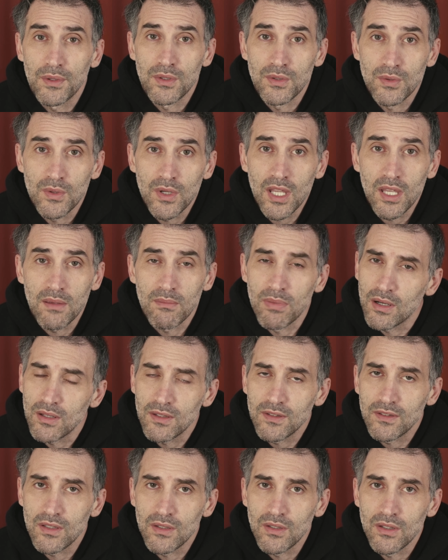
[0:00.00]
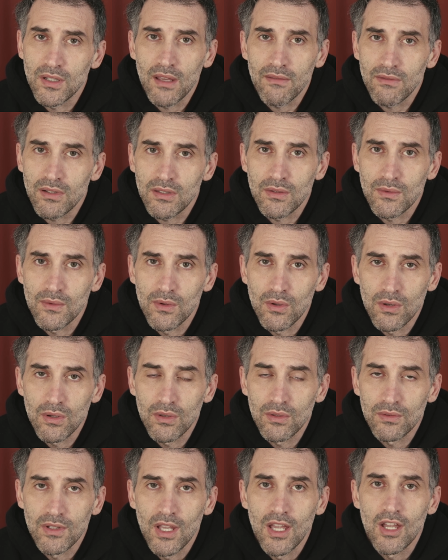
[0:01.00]
to dream, but also you never too
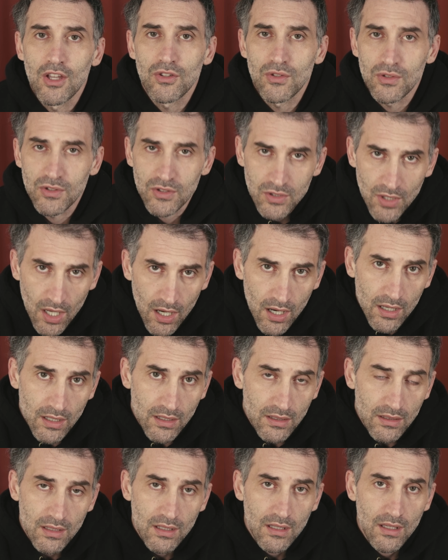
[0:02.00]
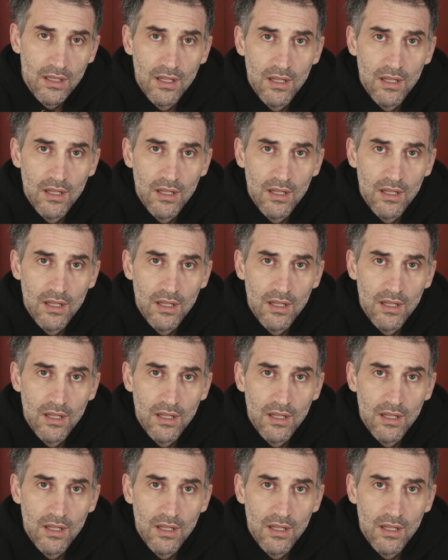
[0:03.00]
old to start